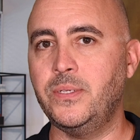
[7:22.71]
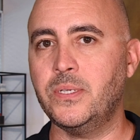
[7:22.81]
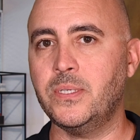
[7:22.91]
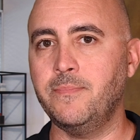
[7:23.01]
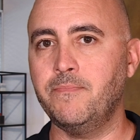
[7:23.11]

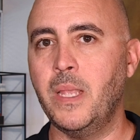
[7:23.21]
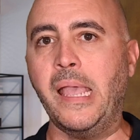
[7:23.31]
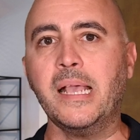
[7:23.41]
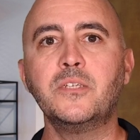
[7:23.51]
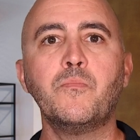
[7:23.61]
system
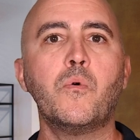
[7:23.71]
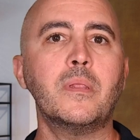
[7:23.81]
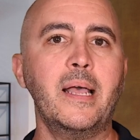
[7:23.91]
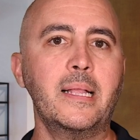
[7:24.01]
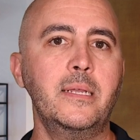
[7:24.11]
is more
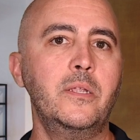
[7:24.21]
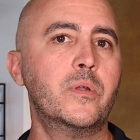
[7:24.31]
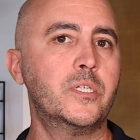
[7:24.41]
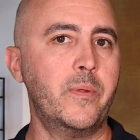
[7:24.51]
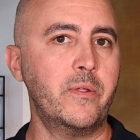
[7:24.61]
likely to
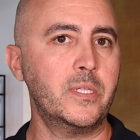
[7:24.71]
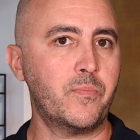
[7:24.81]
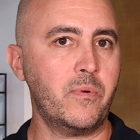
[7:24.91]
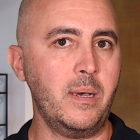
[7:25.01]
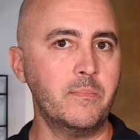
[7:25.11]
experience
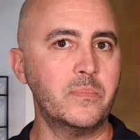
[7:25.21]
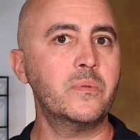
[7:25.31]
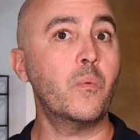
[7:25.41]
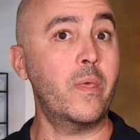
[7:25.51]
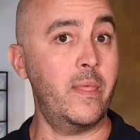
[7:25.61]

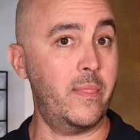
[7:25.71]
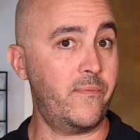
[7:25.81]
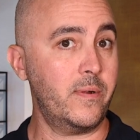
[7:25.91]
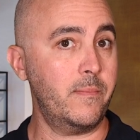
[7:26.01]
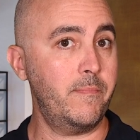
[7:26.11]
problems within the
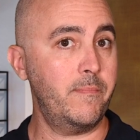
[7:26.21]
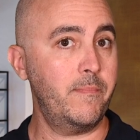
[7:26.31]
firm.